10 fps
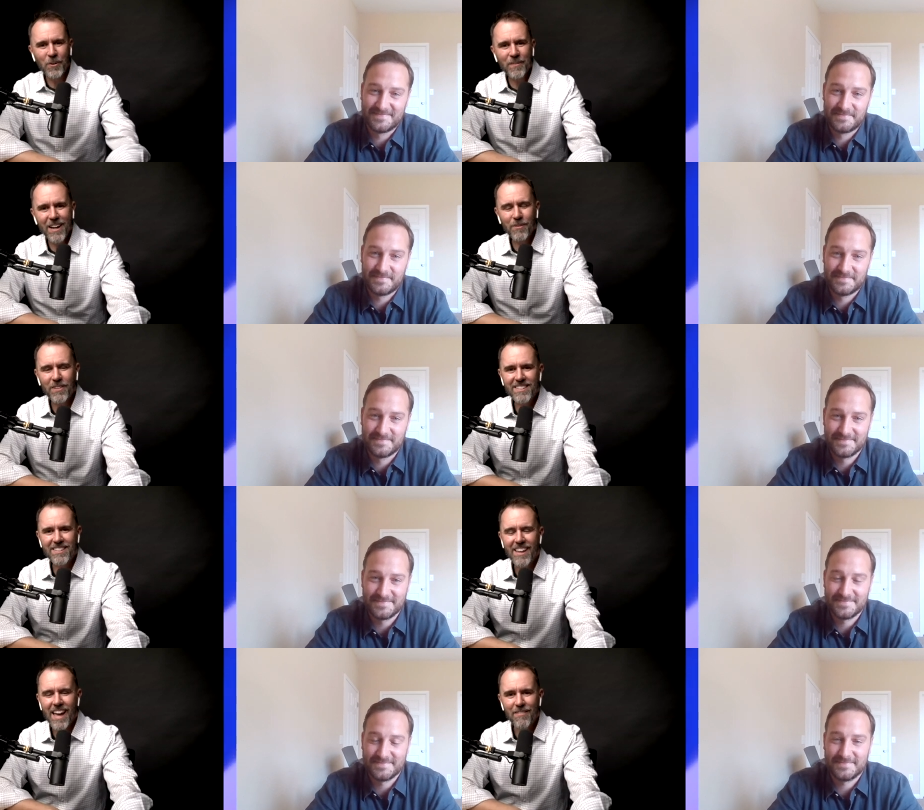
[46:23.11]
Speaker 1: cool, man. Well,
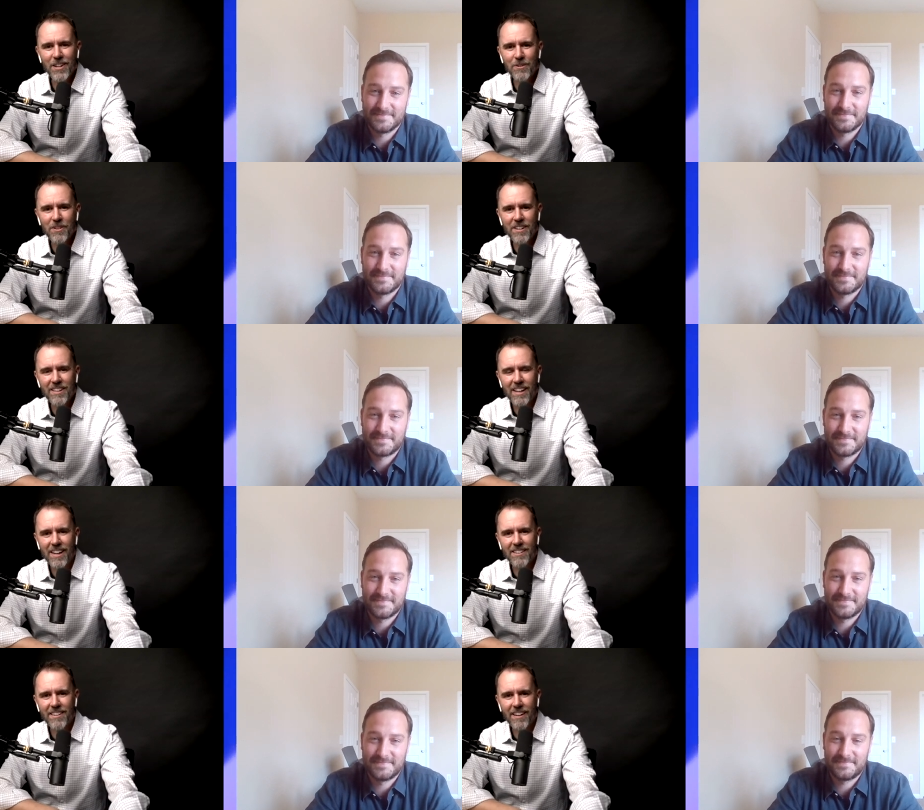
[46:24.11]
listen, have a good one,
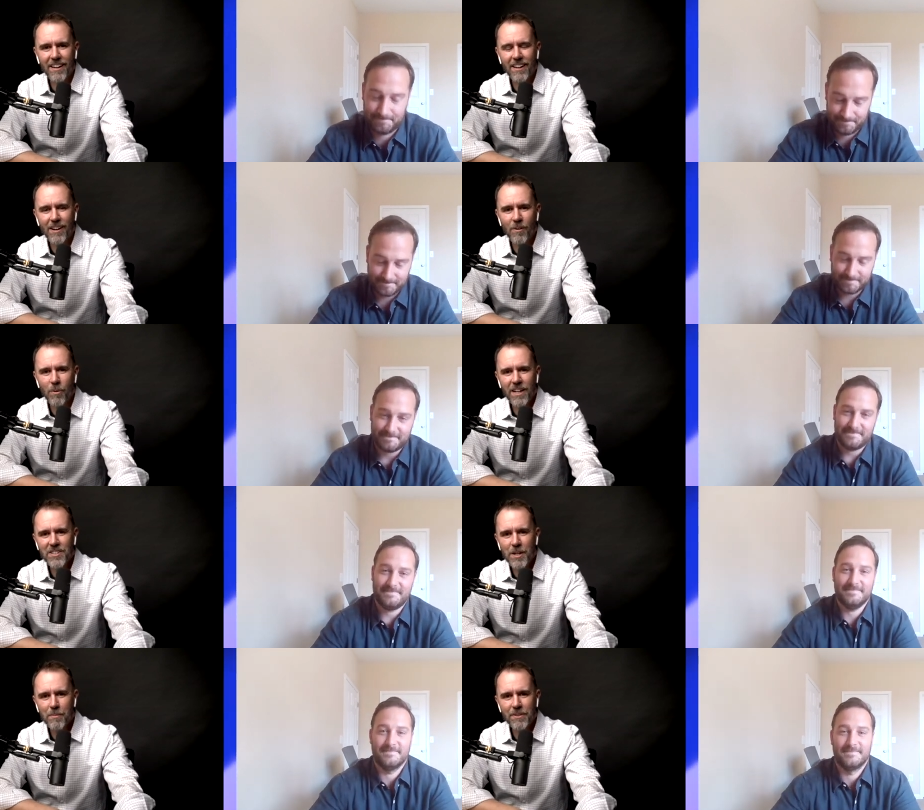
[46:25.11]
and uh, we'll
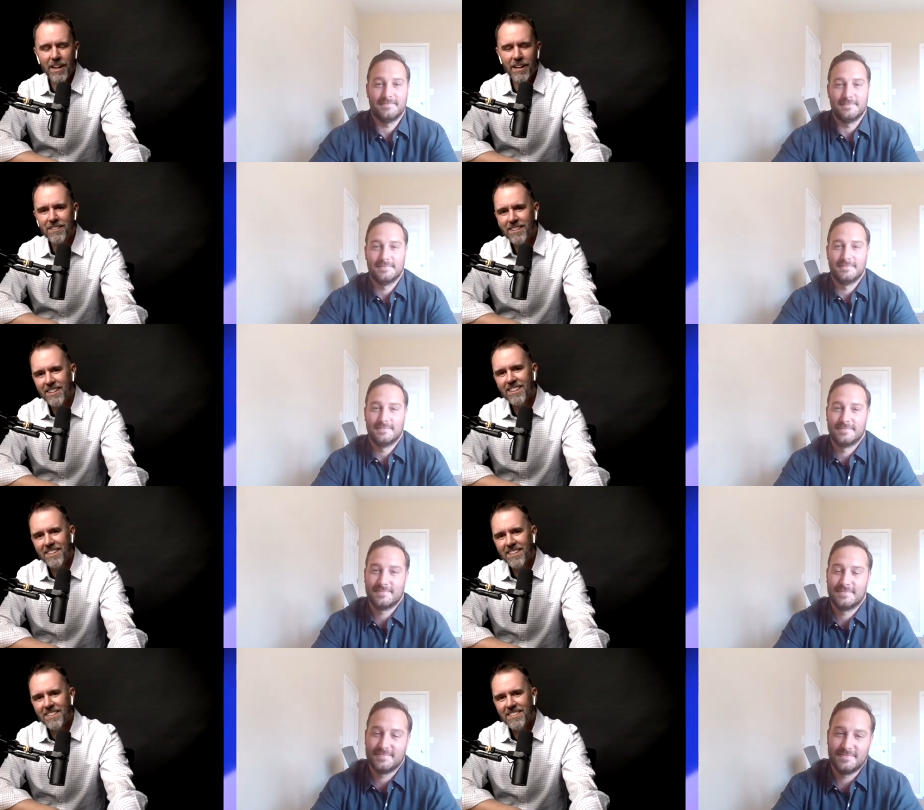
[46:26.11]
catch up with you later.
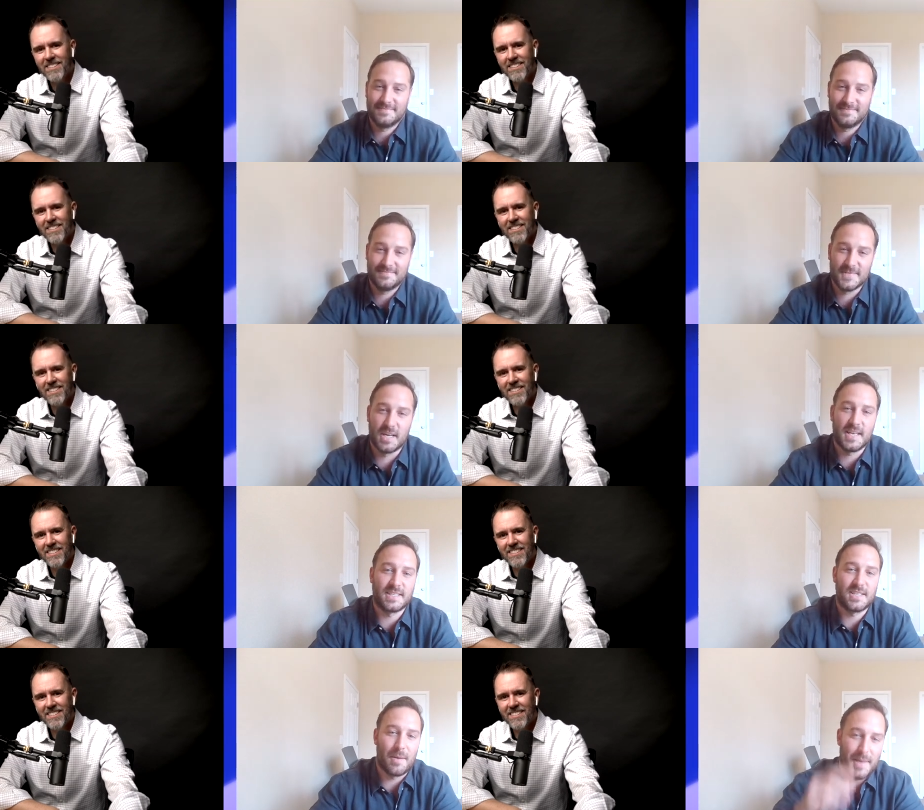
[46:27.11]
Speaker 2: All right,
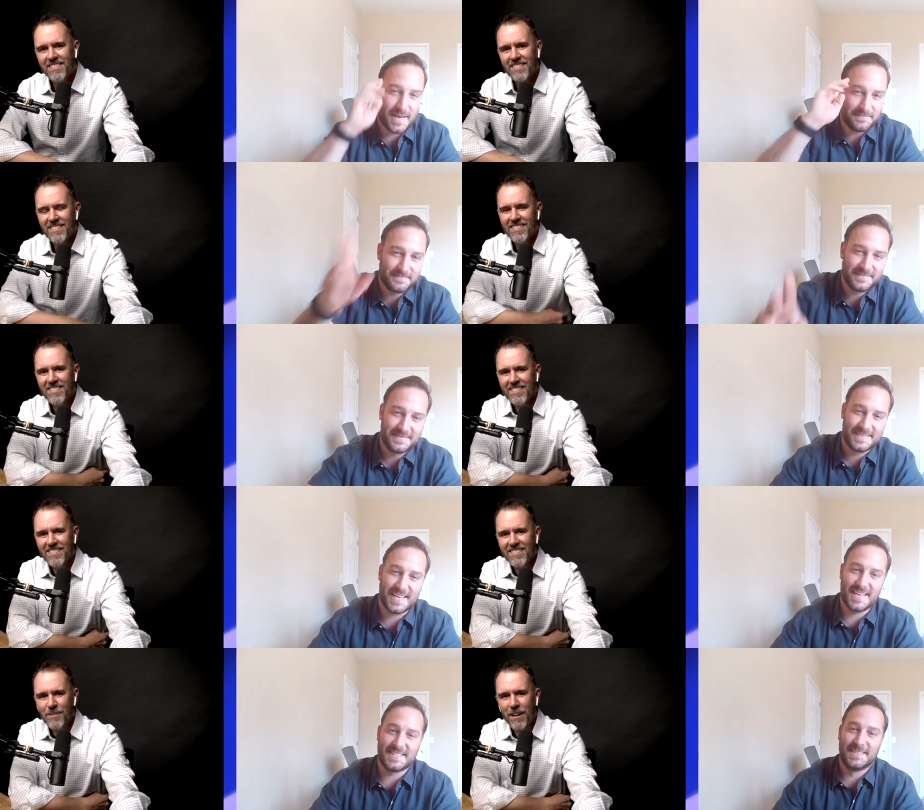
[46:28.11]
thanks a lot, Matt.
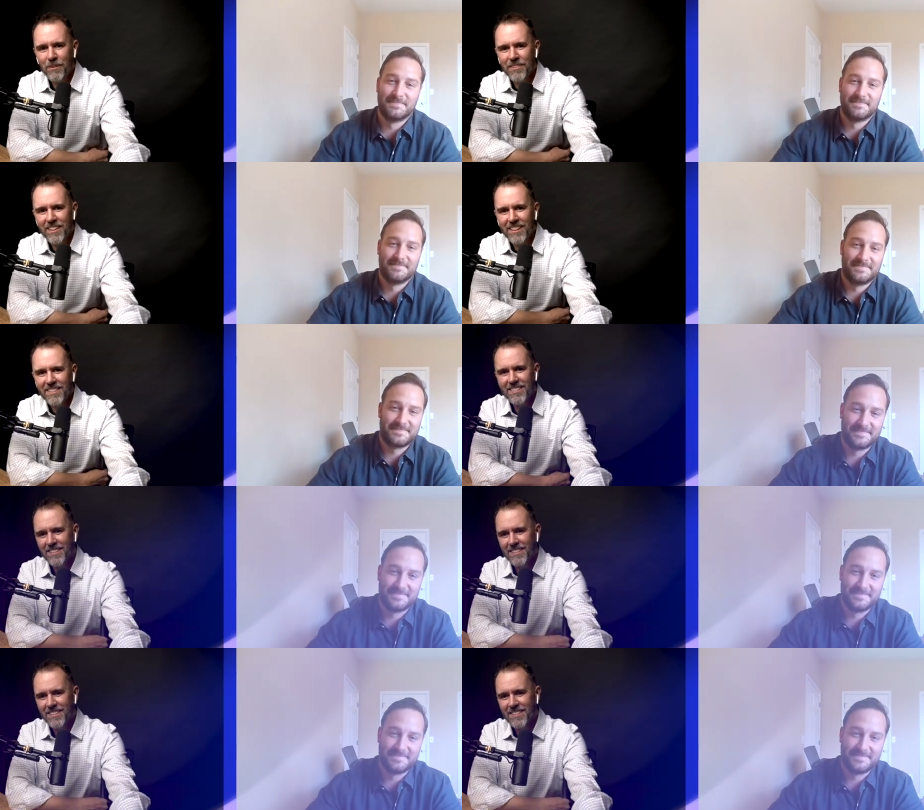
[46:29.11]
Take it easy. see ya.